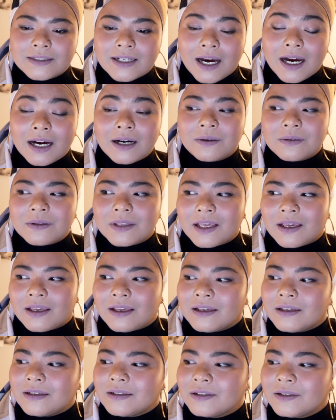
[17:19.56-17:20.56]
out
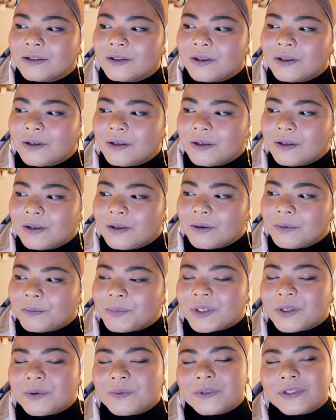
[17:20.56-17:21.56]
there.
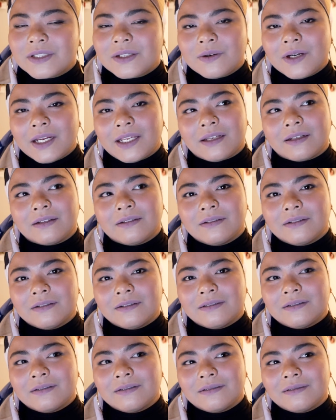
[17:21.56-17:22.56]
But it was great.
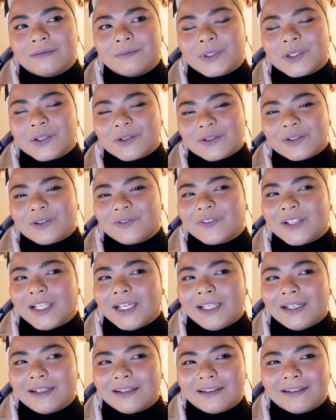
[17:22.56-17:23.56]
Because of
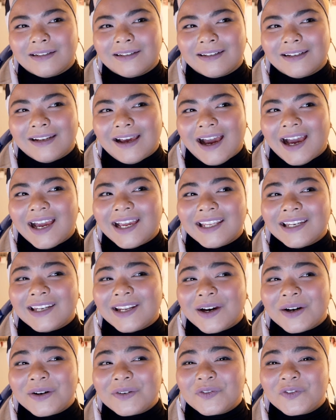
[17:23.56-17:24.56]
that, I
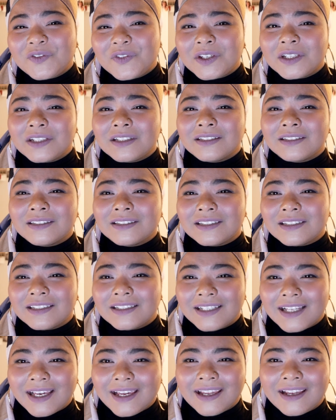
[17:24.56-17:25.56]
now feel
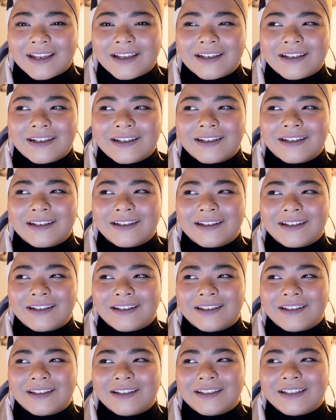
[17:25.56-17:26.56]
like
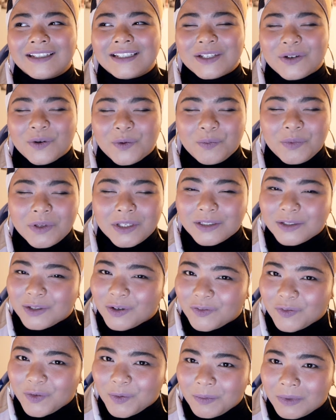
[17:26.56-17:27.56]
DOP is
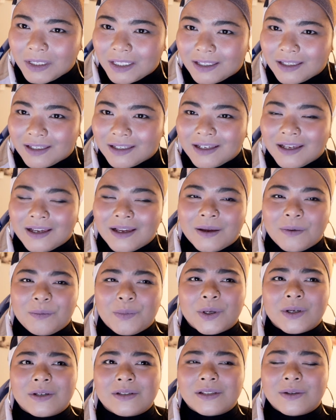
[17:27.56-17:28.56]
not for me,
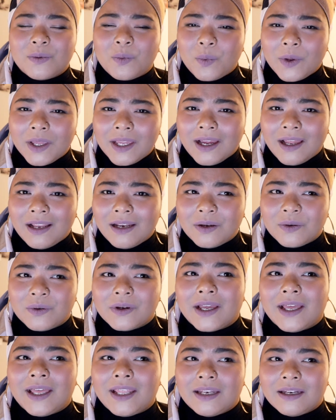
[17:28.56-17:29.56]
because the way I look
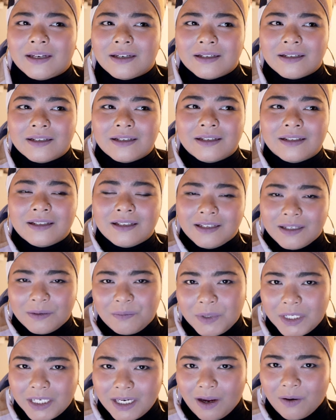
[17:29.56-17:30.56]
at the
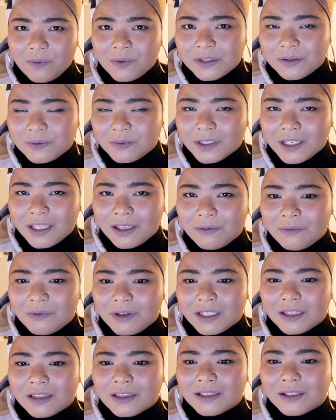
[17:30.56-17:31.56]
DP that I was working
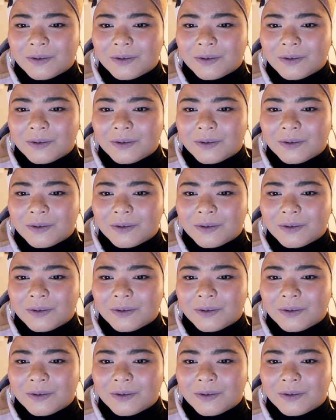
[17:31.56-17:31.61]
with,